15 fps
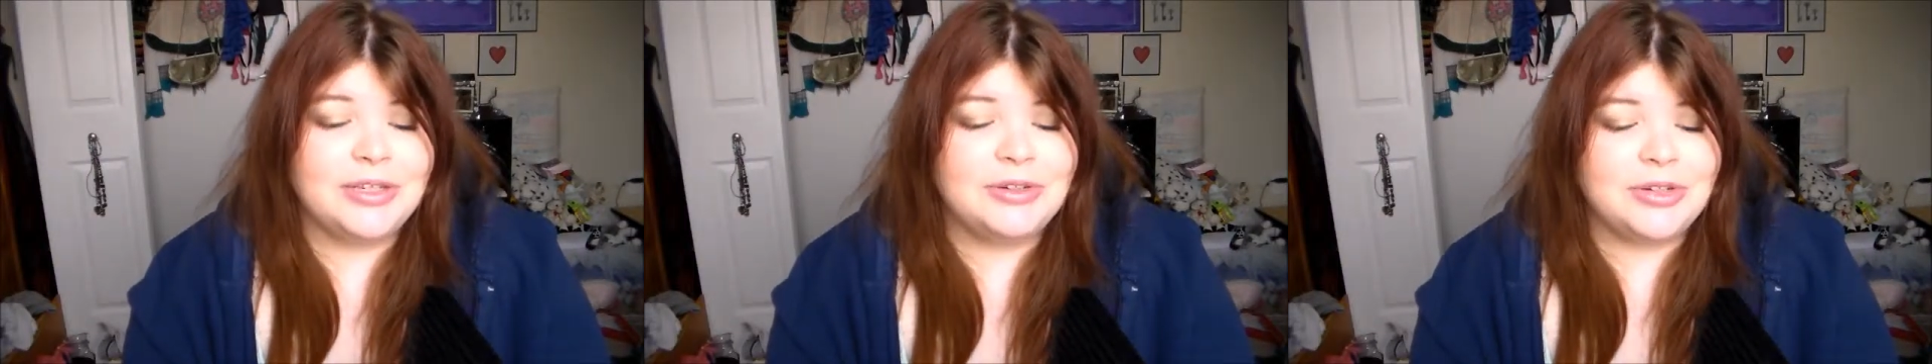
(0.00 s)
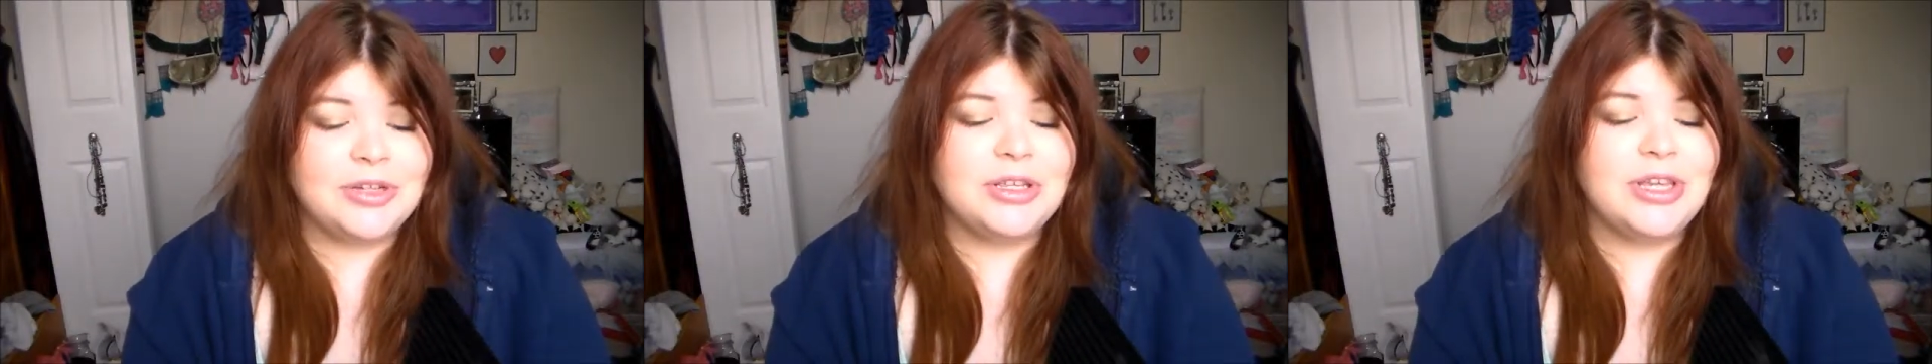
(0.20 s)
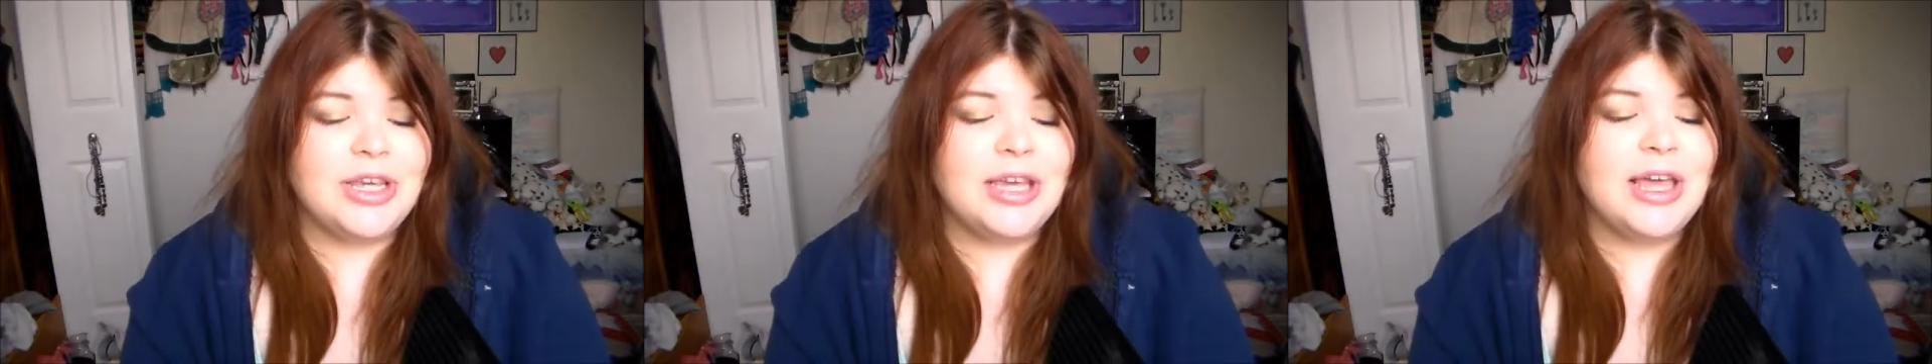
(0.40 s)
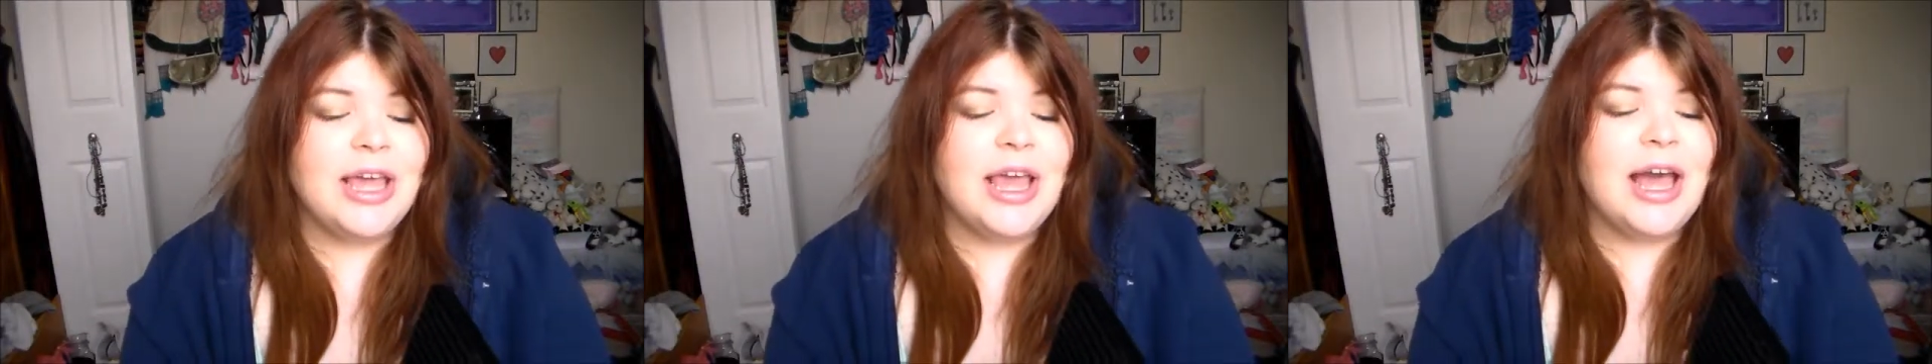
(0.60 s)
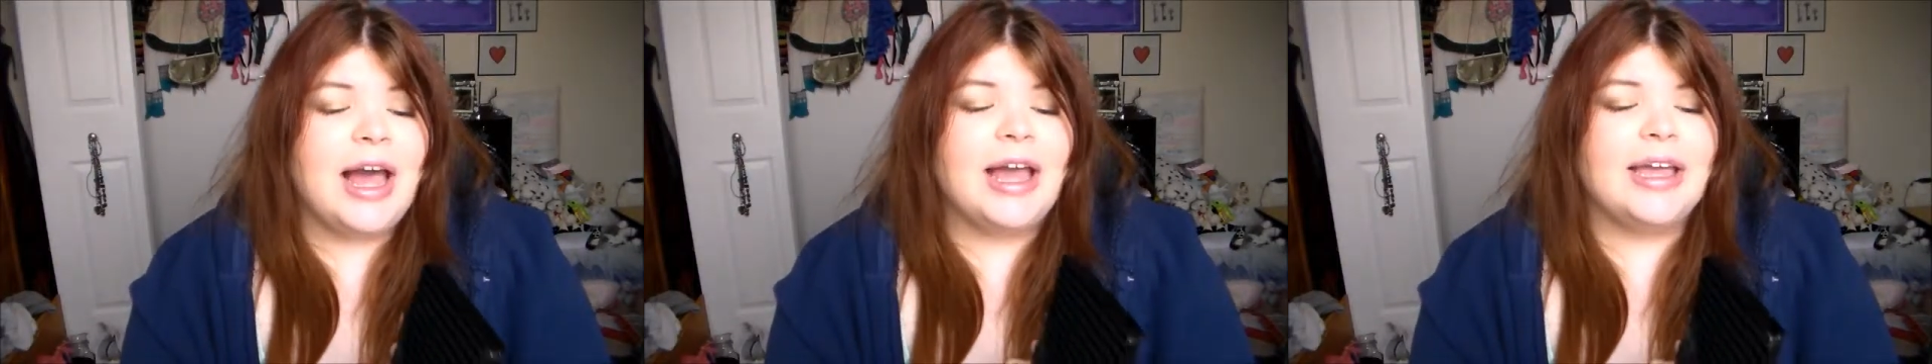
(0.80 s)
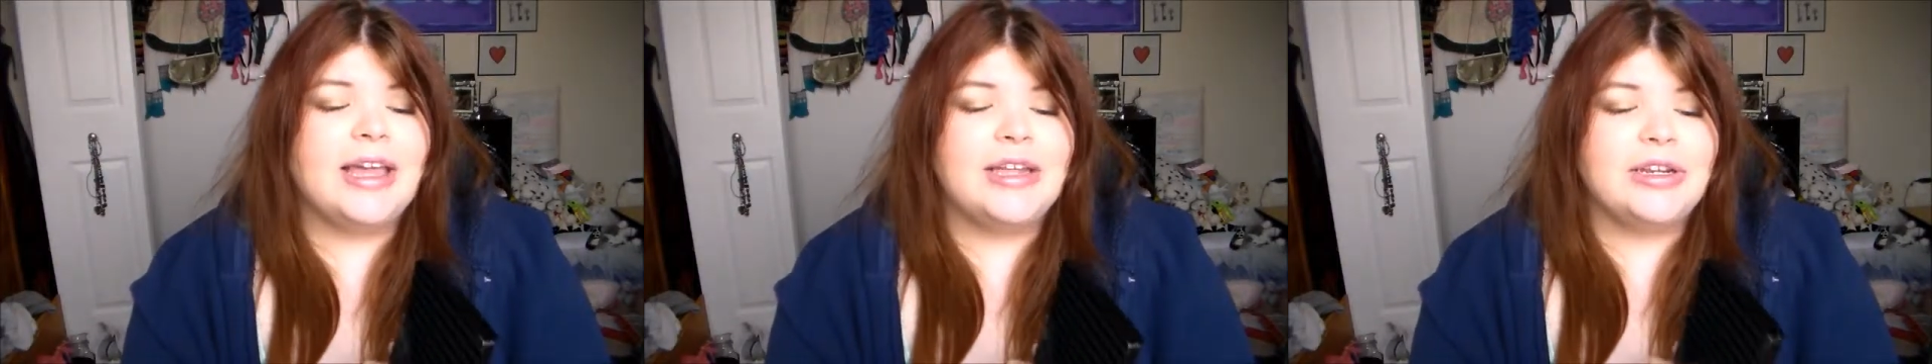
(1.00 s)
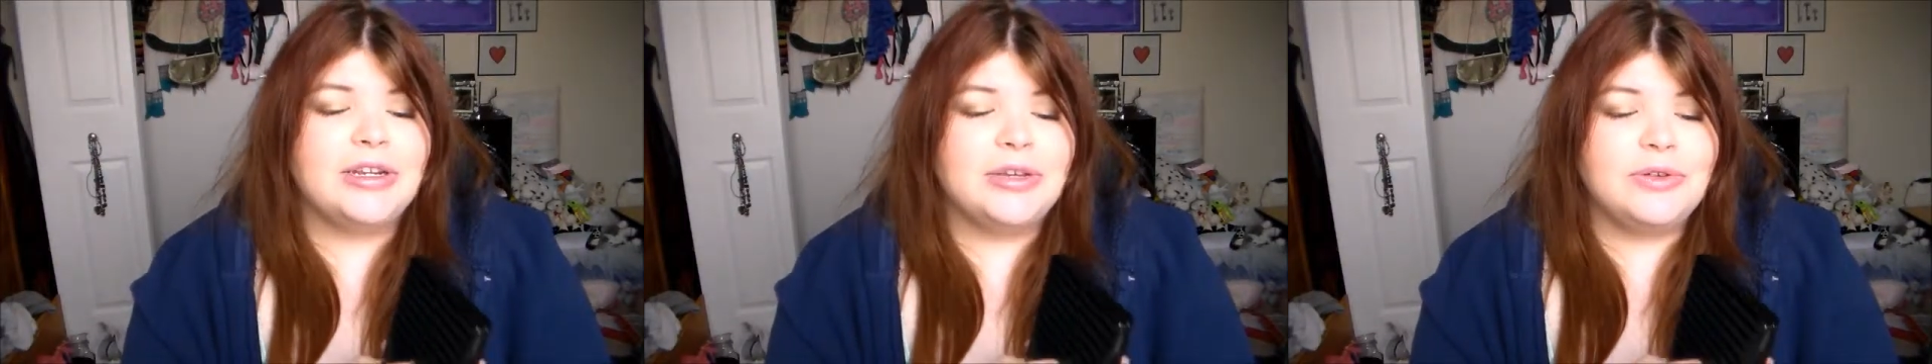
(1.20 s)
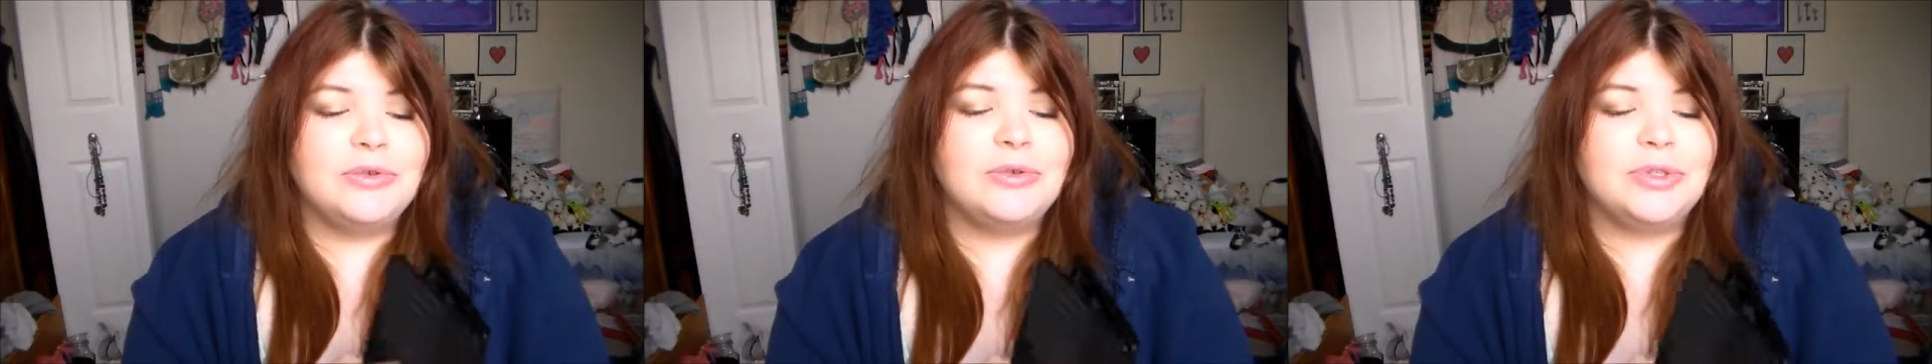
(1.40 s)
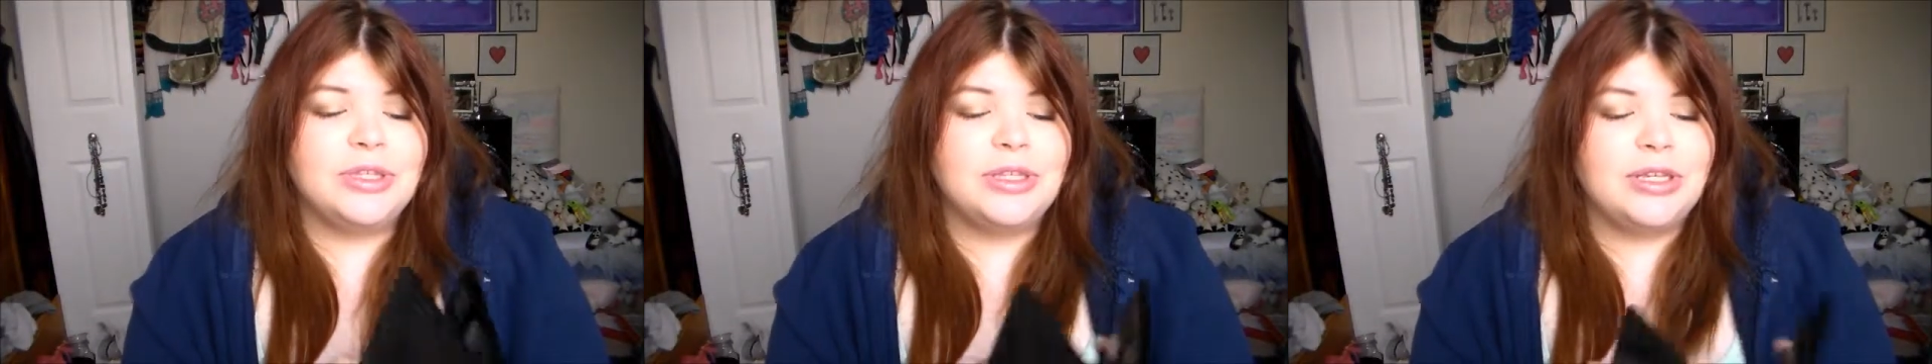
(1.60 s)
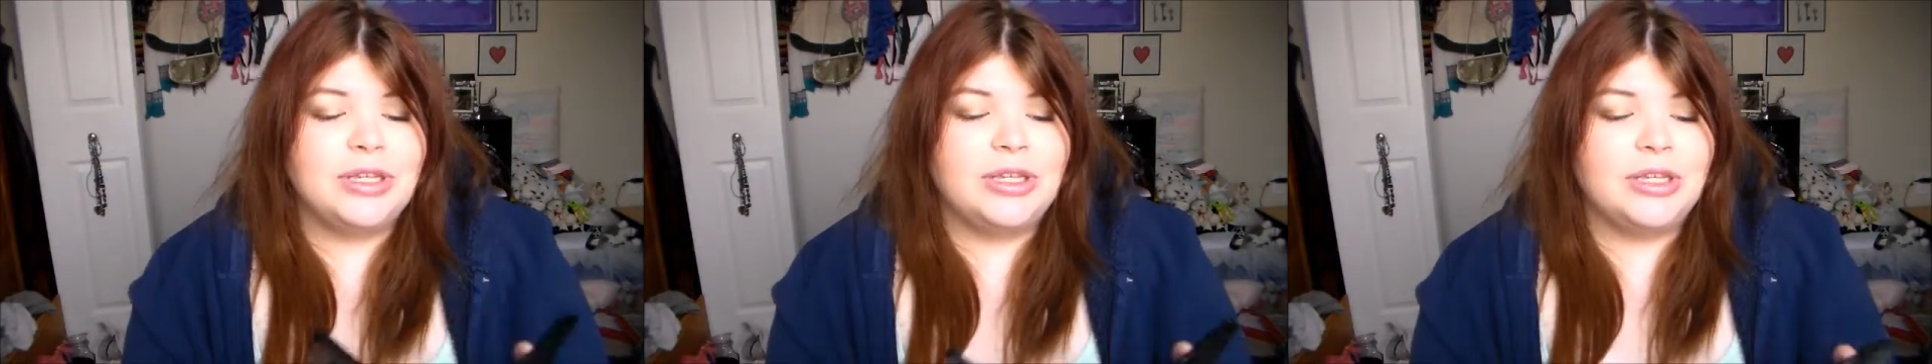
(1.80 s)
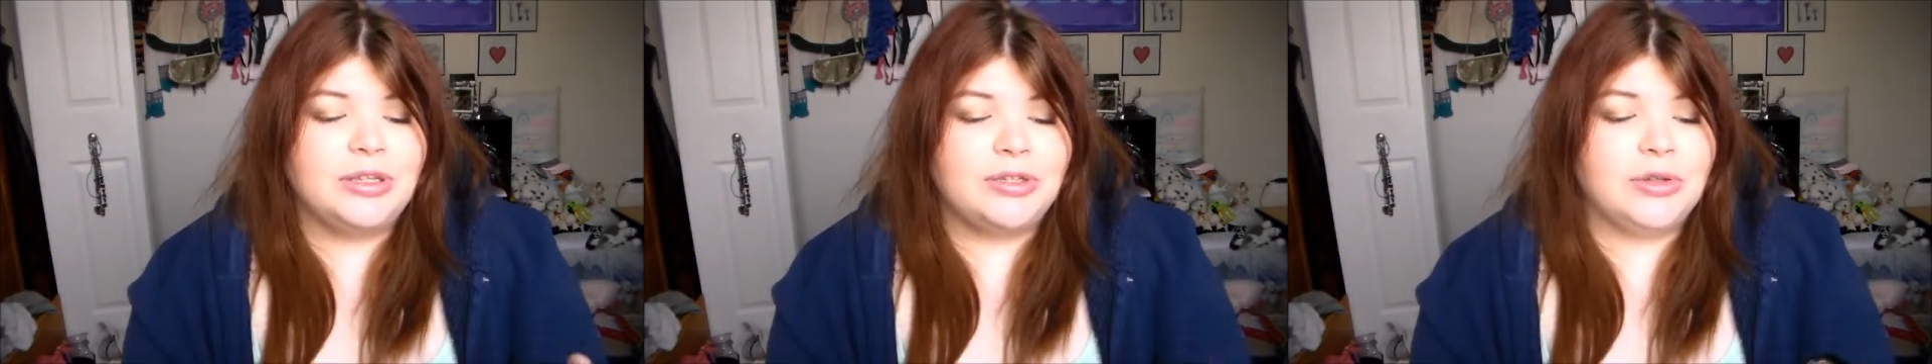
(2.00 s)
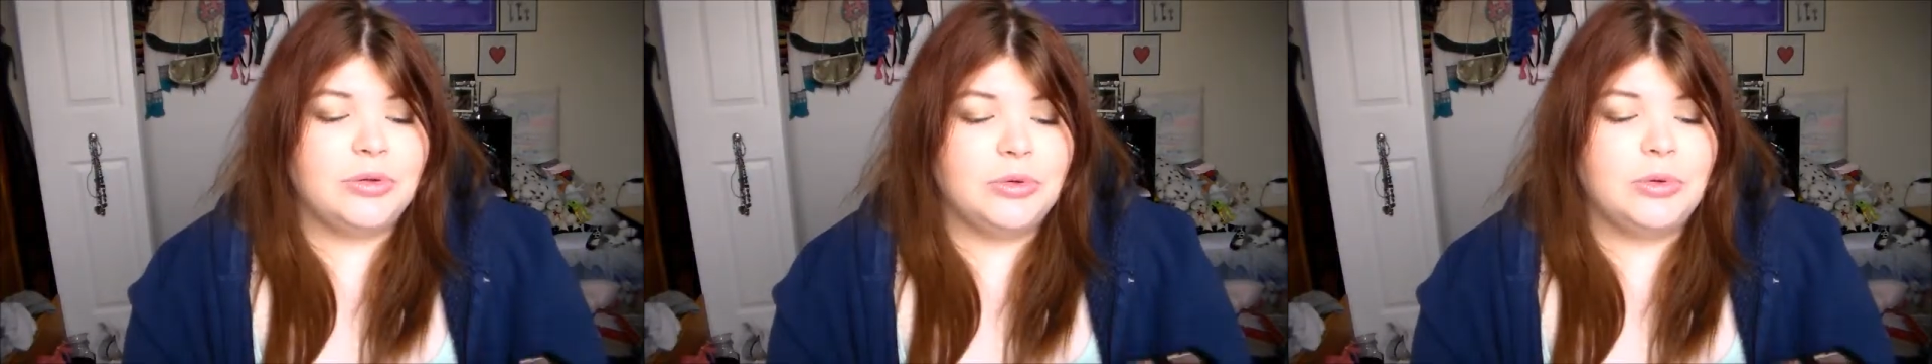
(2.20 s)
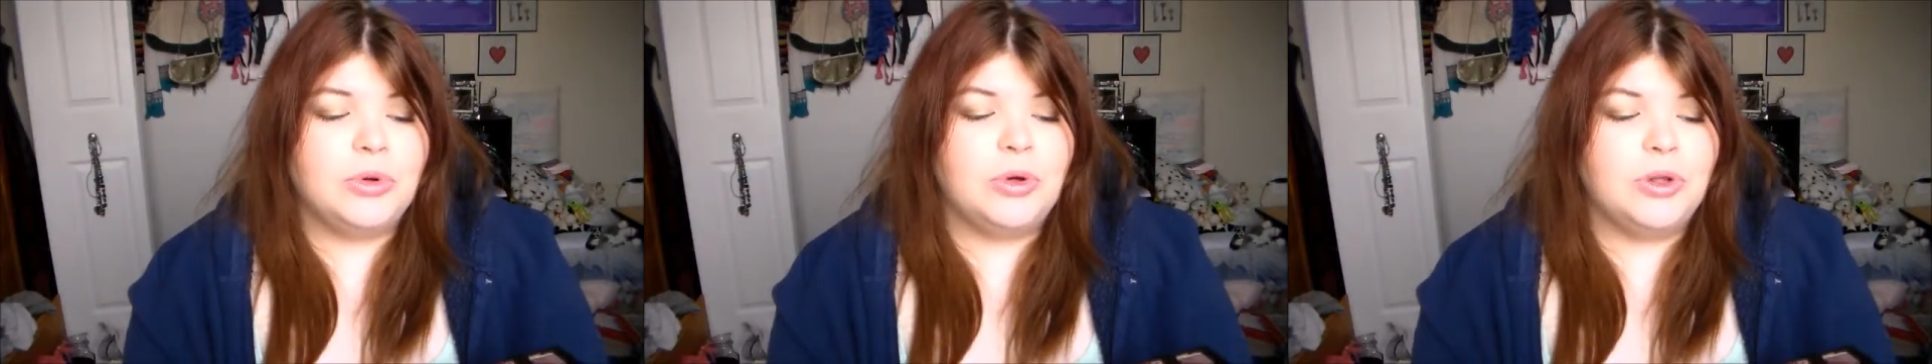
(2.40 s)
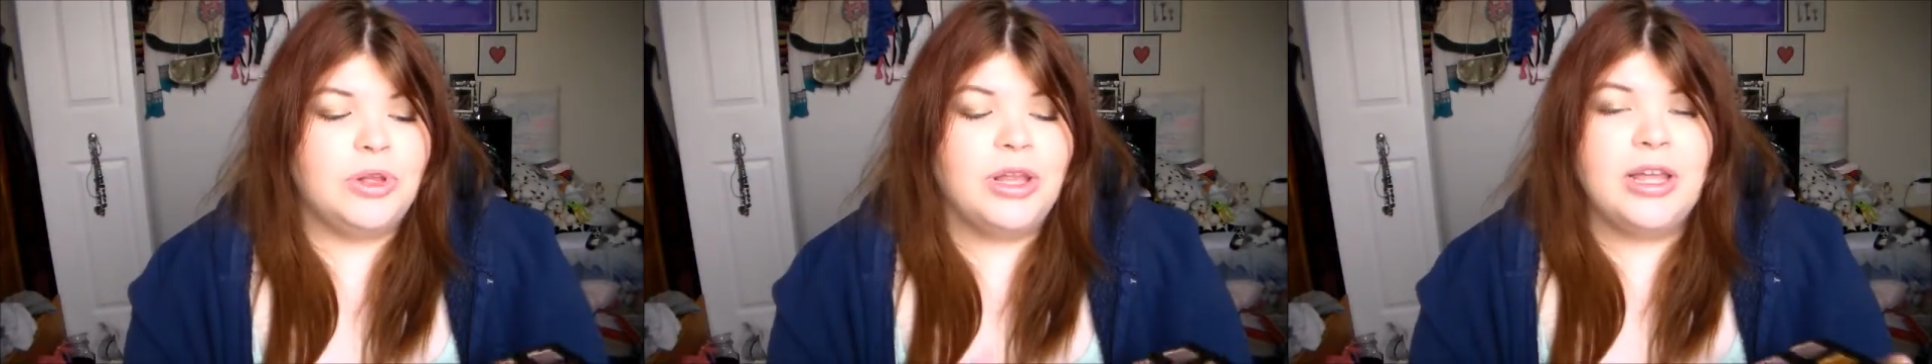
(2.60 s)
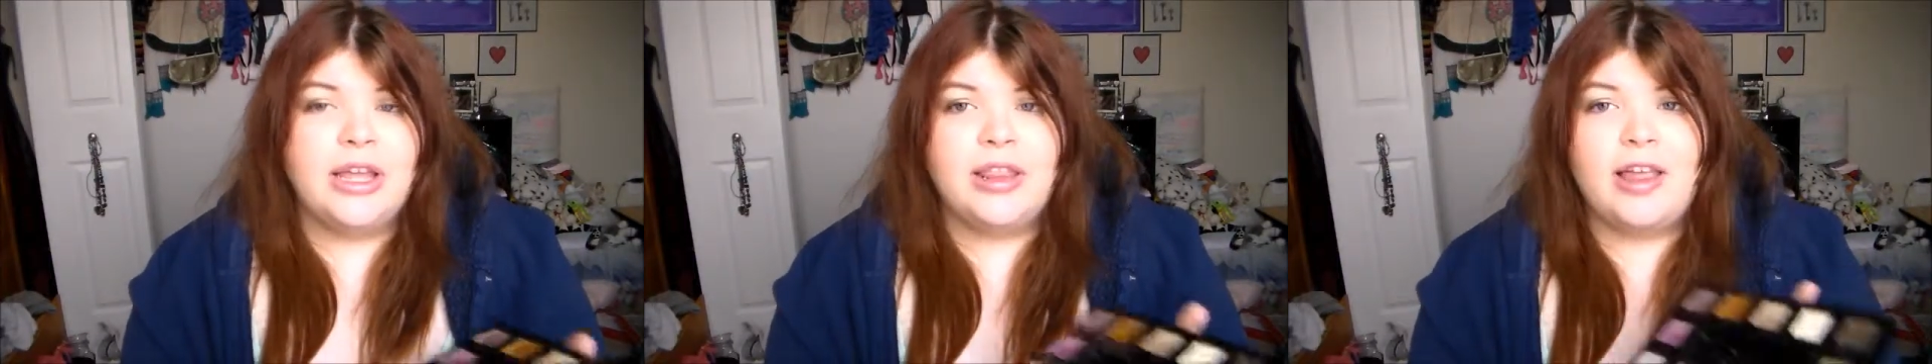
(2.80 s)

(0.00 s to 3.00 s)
Usually I can use the tool